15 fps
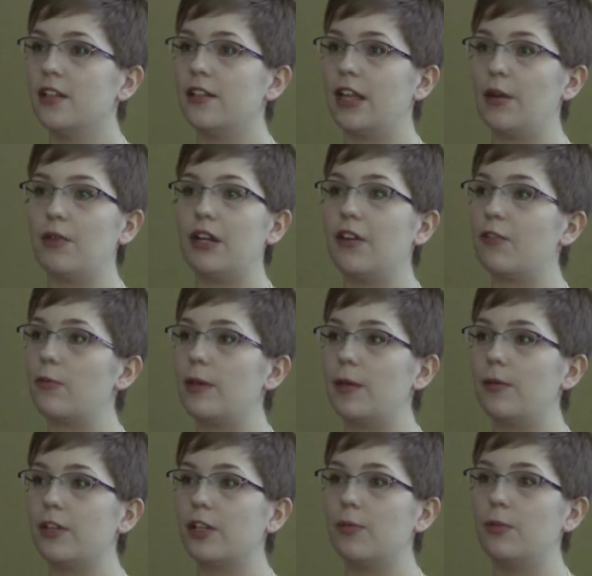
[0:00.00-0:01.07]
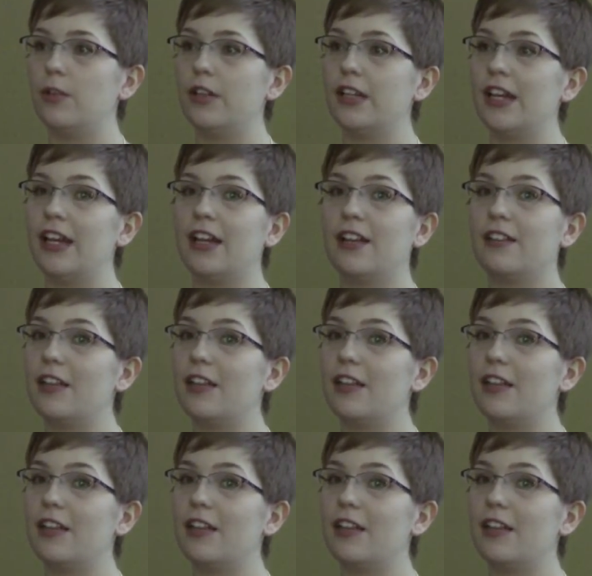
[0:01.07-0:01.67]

They would never be able to communicate.